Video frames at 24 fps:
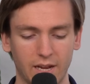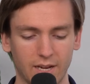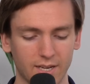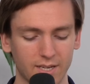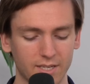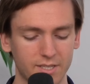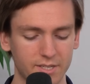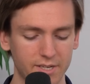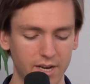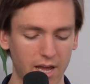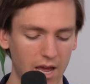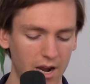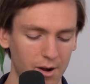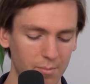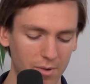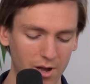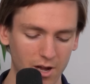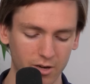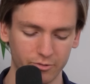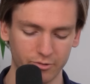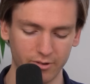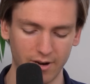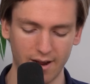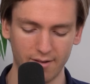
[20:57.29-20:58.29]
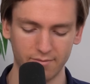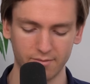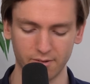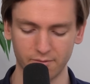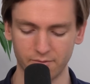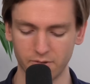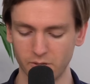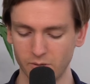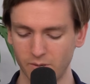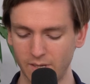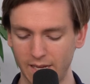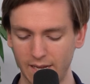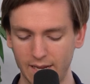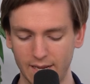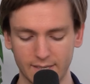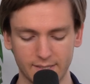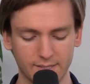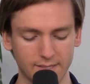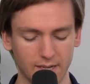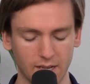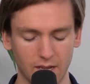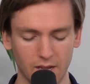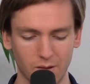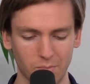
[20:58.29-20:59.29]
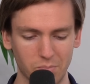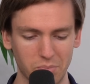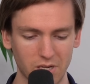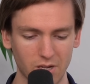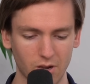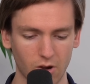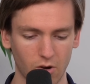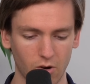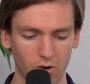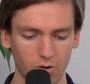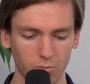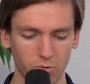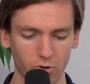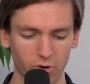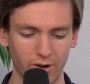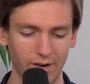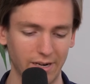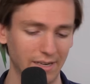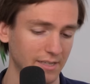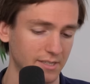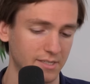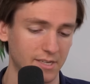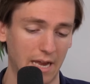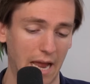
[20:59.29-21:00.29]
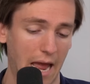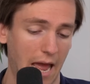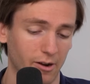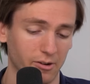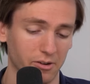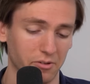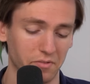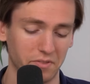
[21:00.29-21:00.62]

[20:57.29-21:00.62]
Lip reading: It's not a mock draft if you can't be a homer, and this I don't